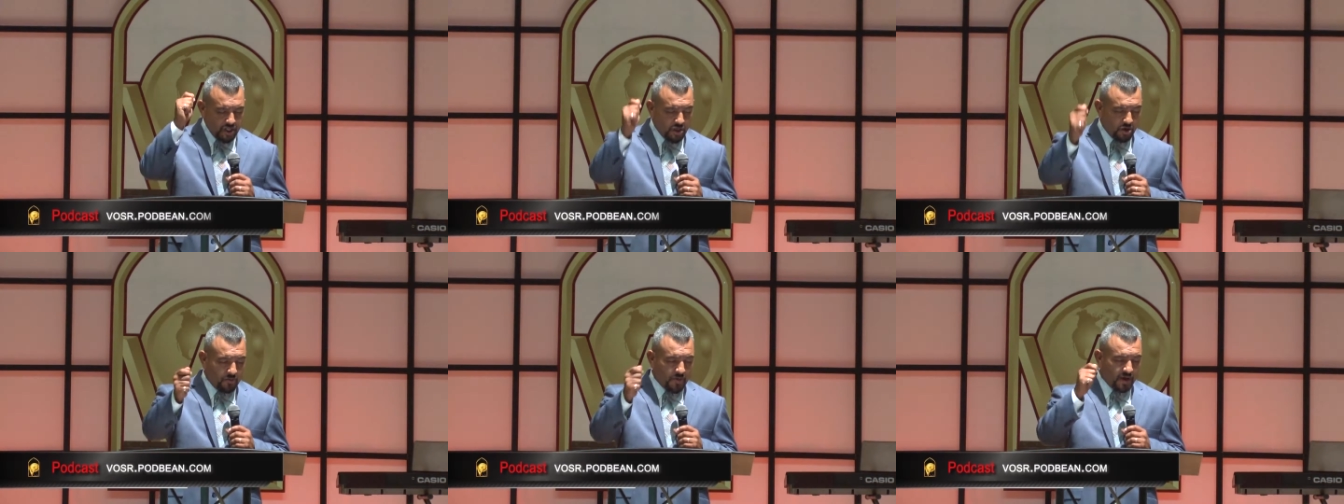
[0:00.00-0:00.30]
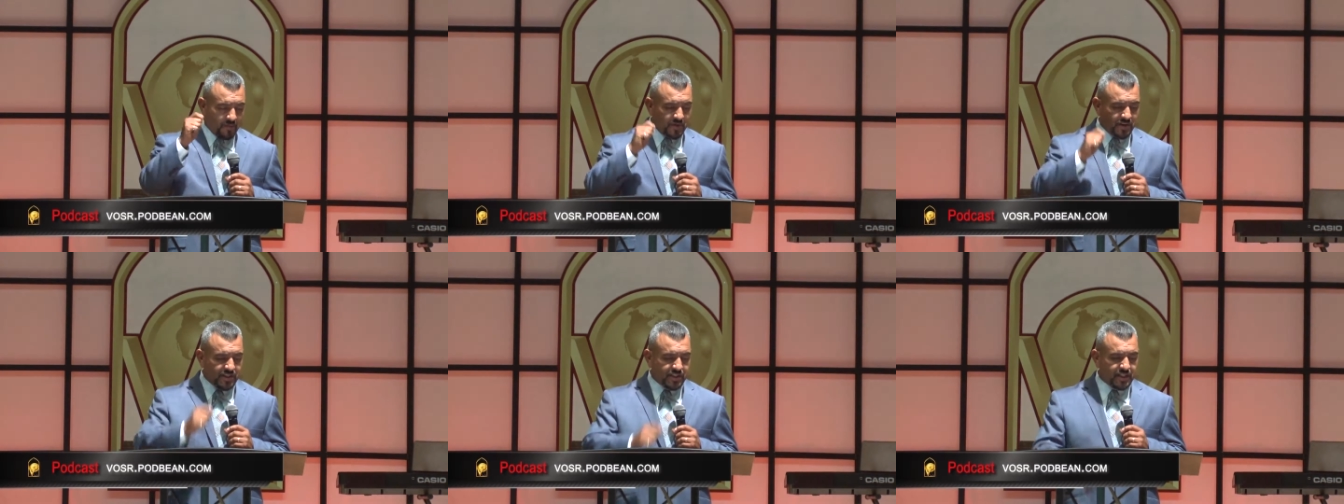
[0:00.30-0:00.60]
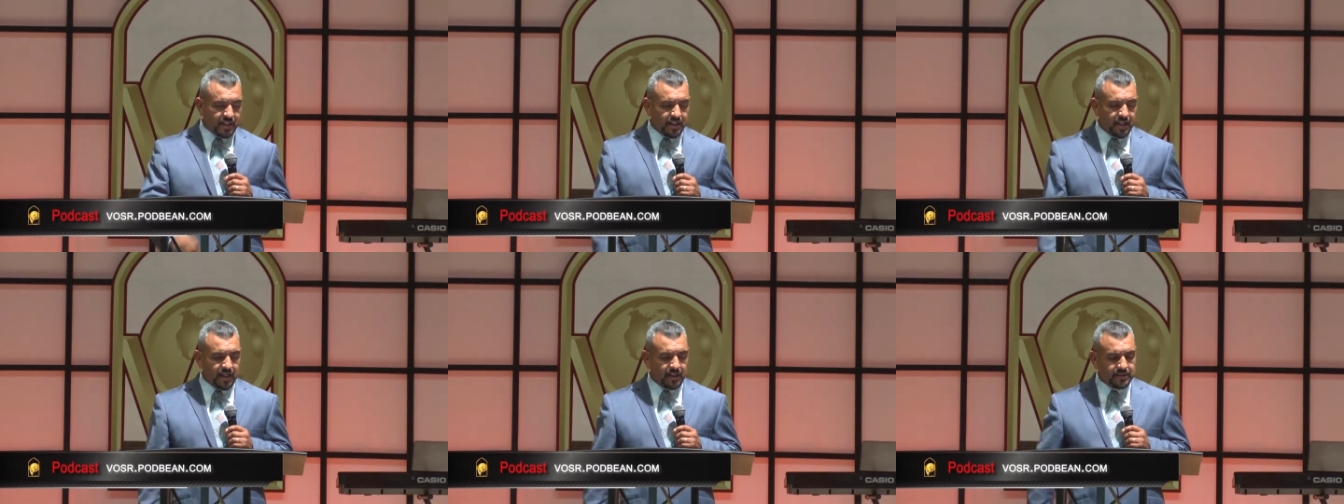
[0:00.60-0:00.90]
You may be
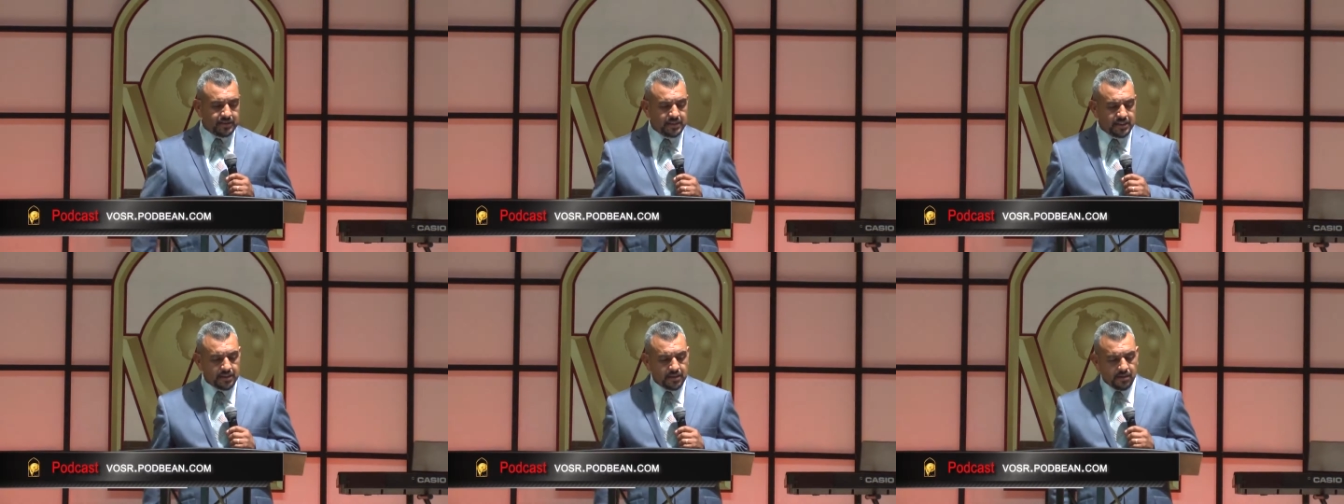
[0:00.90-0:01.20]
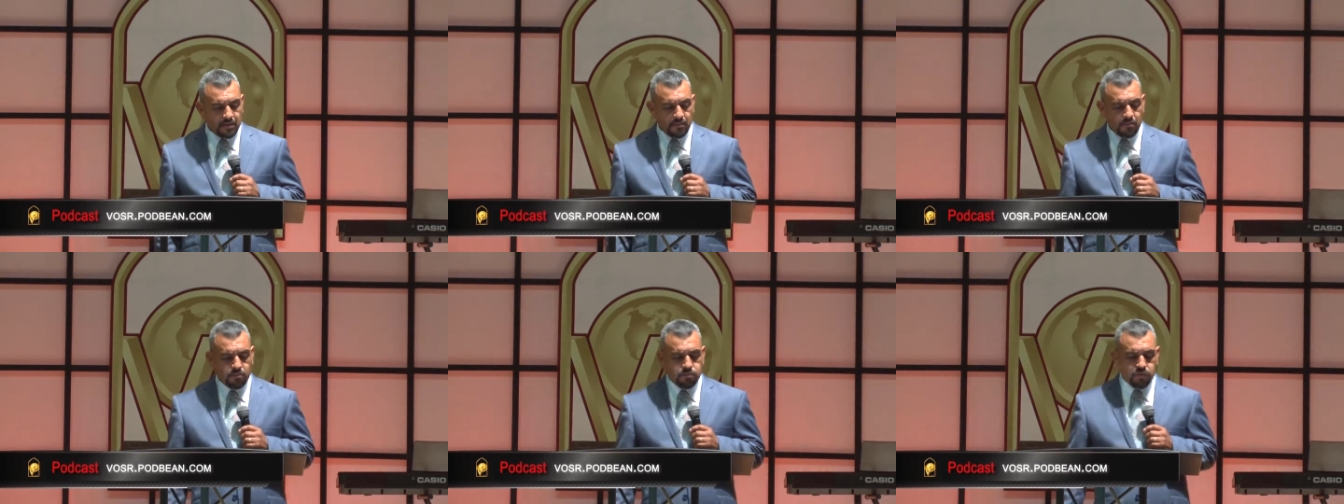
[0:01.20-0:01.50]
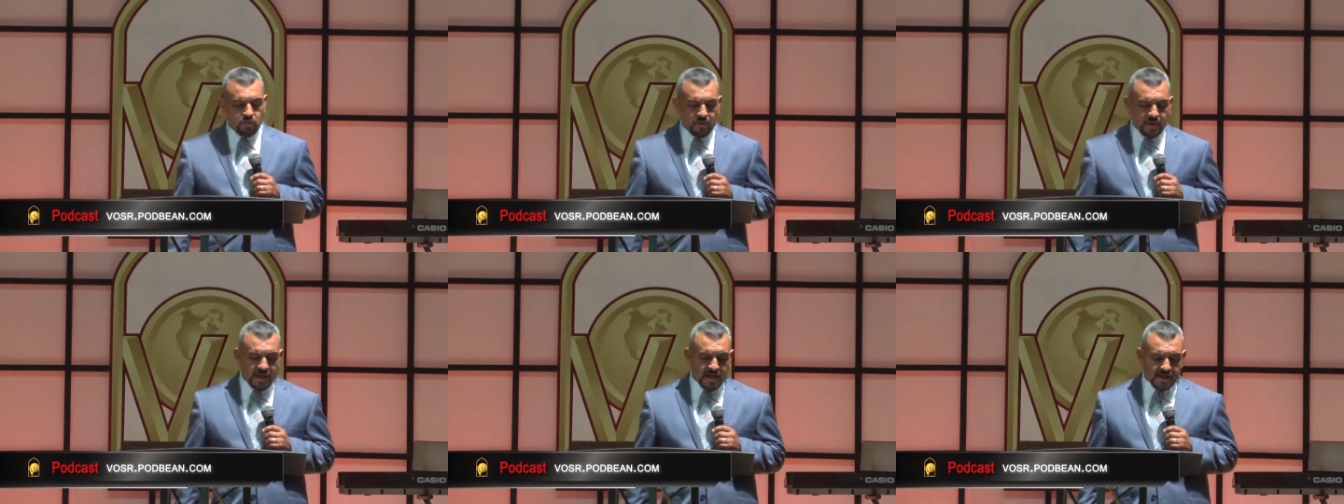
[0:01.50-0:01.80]
seated.
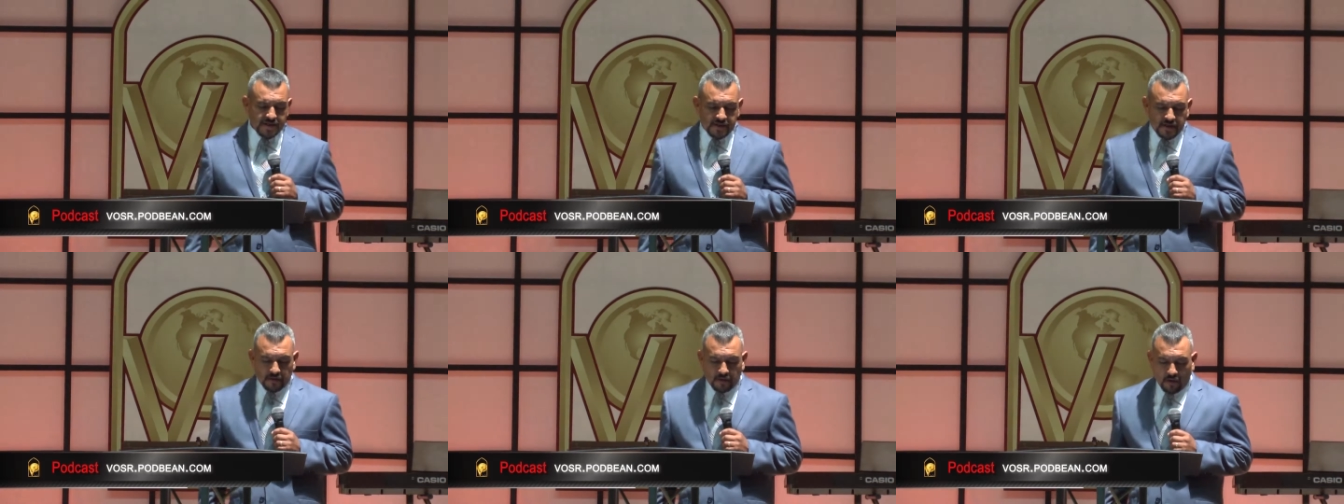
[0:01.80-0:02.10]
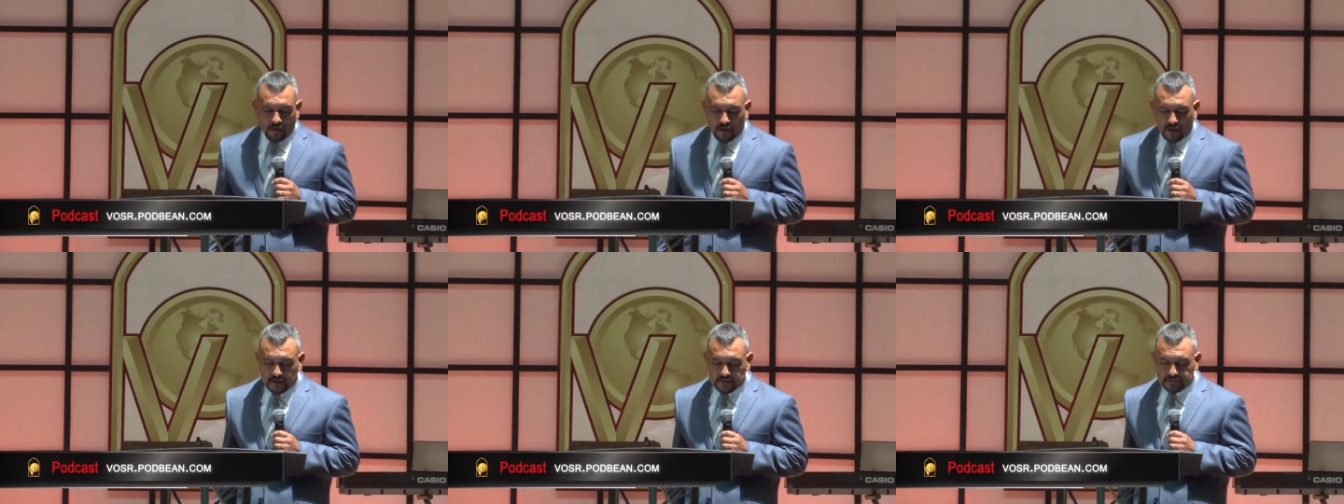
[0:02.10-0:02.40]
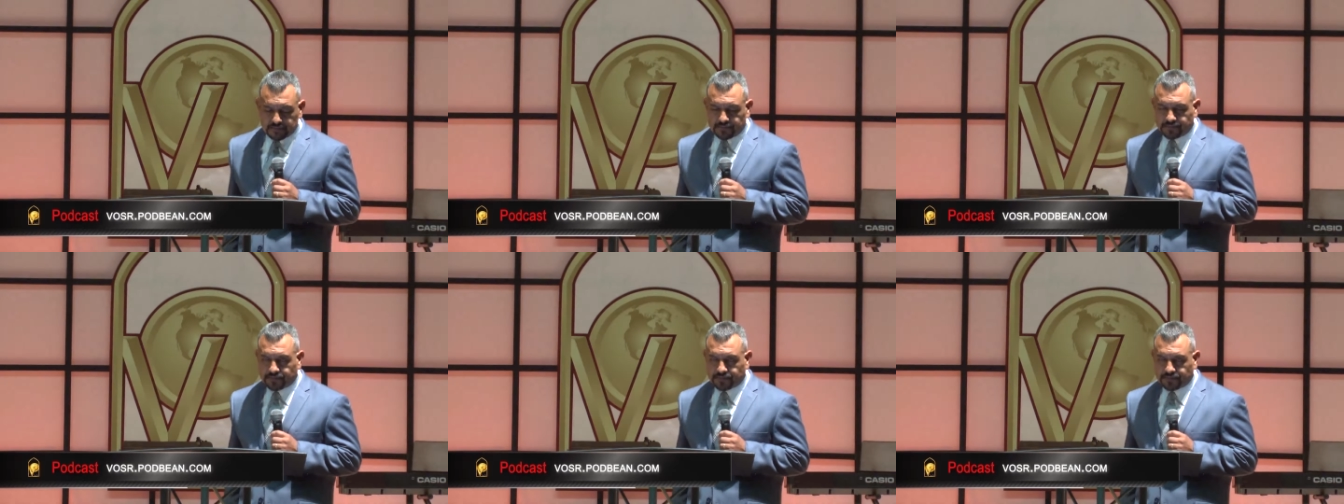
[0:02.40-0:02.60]
Praise the Lord.